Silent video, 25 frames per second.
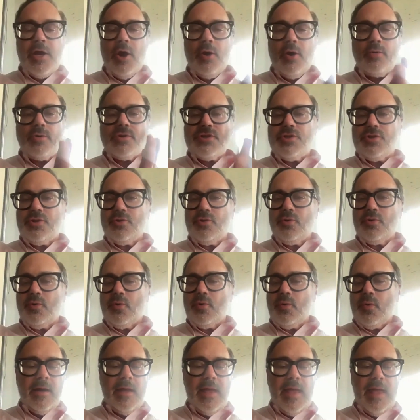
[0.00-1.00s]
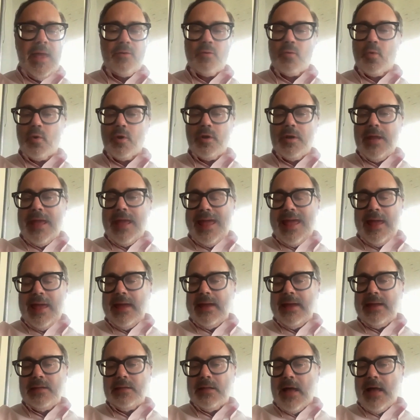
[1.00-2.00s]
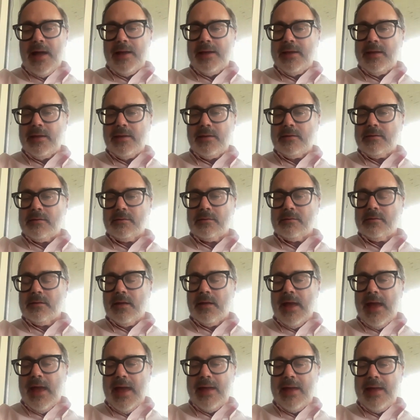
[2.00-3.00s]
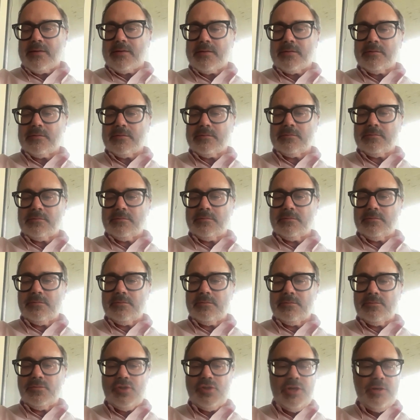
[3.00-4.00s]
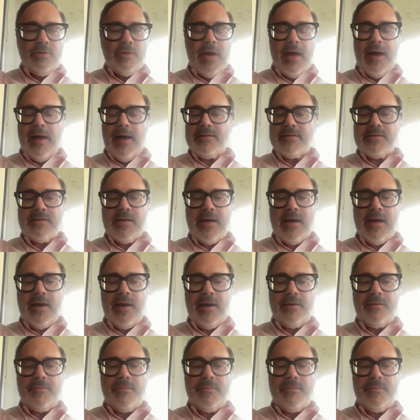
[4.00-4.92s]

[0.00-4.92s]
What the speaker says: to Edward A. Lyon at gmail.com.